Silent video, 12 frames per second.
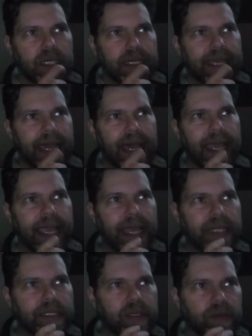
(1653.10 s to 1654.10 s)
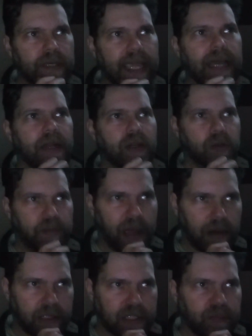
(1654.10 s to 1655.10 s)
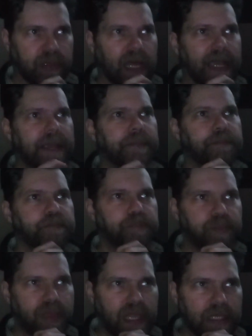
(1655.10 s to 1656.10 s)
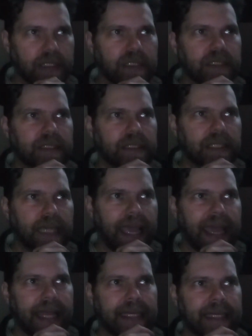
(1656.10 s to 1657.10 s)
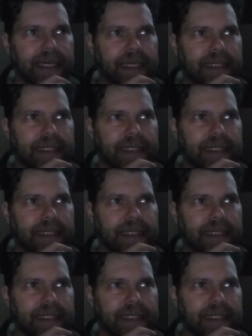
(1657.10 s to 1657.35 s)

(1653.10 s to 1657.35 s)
I had to get a new power supply. And